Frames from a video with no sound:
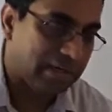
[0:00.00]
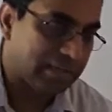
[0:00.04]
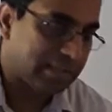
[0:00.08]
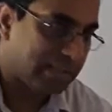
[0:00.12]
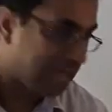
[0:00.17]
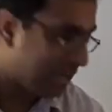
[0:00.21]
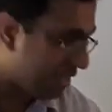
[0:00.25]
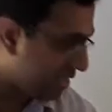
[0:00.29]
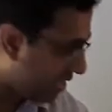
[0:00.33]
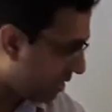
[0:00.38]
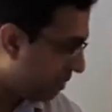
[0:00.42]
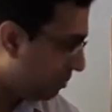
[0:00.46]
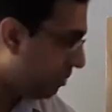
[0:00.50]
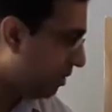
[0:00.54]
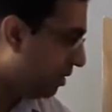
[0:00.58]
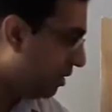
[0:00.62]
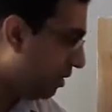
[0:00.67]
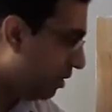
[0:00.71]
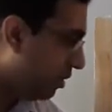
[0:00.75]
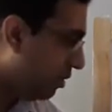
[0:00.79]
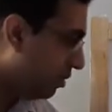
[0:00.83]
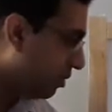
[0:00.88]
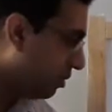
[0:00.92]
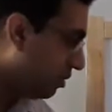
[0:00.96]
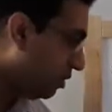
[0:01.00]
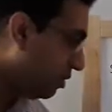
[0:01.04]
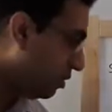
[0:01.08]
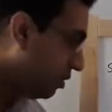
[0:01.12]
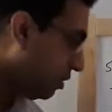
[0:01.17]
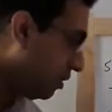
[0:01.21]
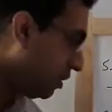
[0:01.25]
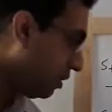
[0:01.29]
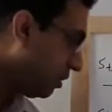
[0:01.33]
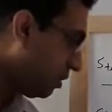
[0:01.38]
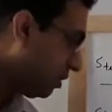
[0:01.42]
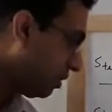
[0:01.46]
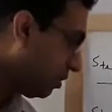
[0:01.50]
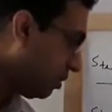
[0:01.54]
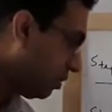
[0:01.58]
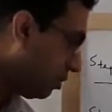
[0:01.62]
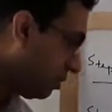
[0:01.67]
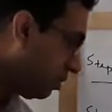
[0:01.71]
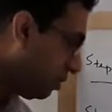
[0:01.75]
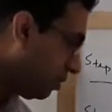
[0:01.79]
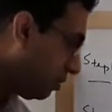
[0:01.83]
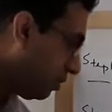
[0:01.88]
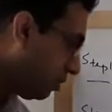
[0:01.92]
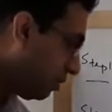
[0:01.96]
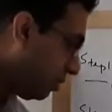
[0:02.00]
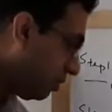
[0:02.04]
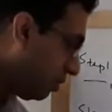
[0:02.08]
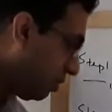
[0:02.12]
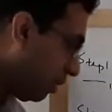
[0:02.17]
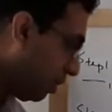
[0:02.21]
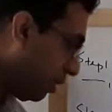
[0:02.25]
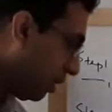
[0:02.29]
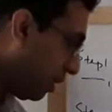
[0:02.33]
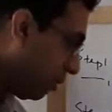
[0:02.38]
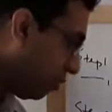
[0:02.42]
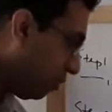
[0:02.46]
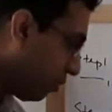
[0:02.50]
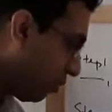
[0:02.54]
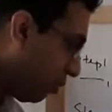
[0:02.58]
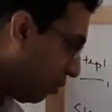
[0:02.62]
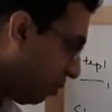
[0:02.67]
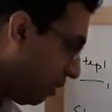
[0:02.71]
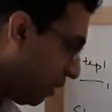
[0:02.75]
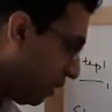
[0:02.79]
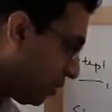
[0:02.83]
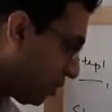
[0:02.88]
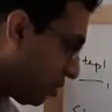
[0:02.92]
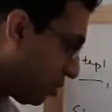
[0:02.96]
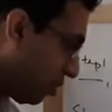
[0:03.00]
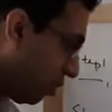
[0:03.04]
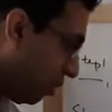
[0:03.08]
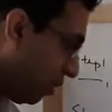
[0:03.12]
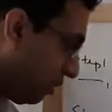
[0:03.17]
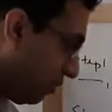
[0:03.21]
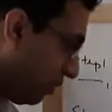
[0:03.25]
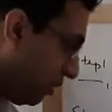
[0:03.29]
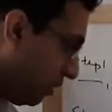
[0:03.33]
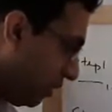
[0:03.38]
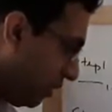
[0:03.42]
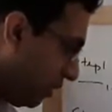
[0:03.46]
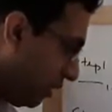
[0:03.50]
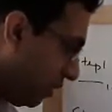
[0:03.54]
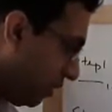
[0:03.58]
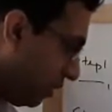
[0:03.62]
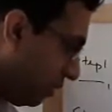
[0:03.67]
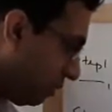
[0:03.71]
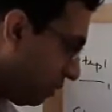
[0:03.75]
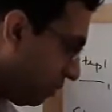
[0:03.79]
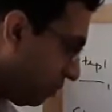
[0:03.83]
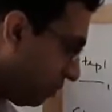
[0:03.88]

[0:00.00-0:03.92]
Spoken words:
They are similar or improvements of the